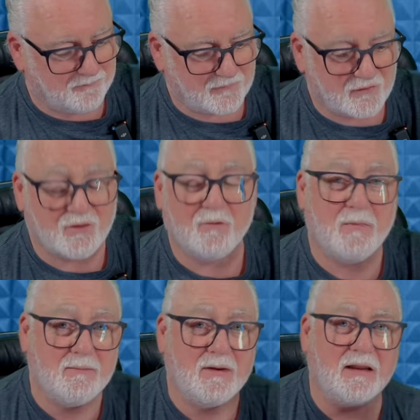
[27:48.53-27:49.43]
So it
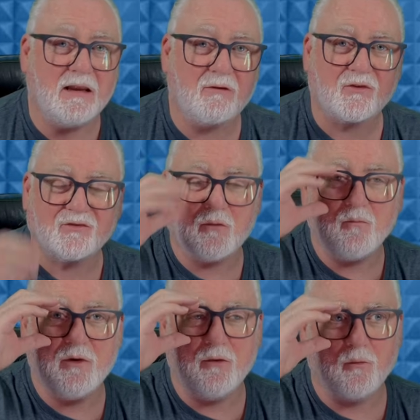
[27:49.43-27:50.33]
might be great for
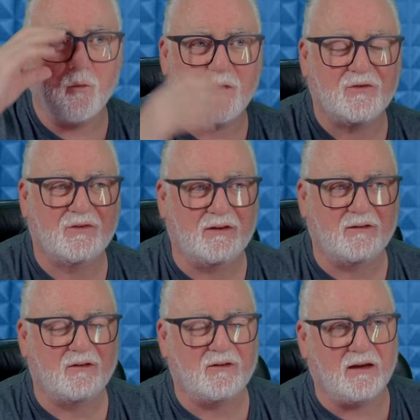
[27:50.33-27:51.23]
someone who wants to
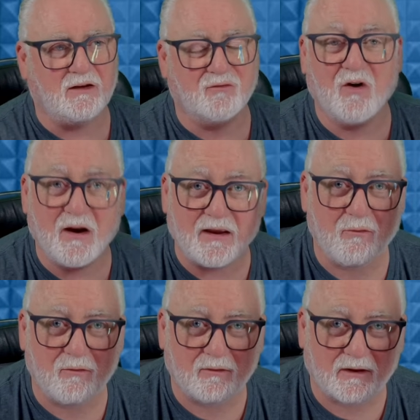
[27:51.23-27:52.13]
try
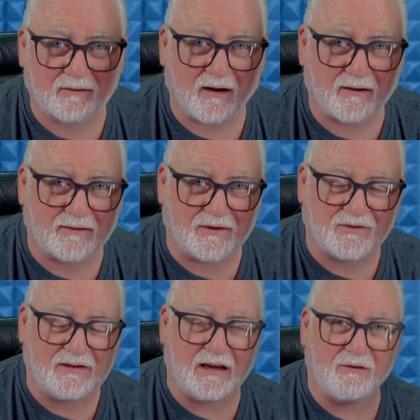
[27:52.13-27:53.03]
out guitar to
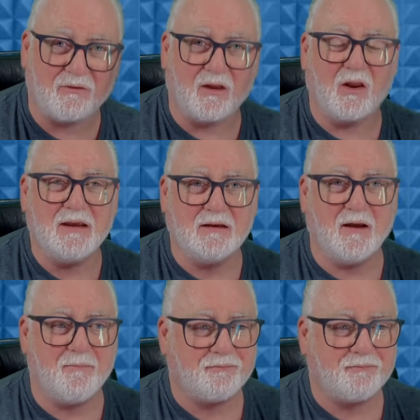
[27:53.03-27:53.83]
see if they like it,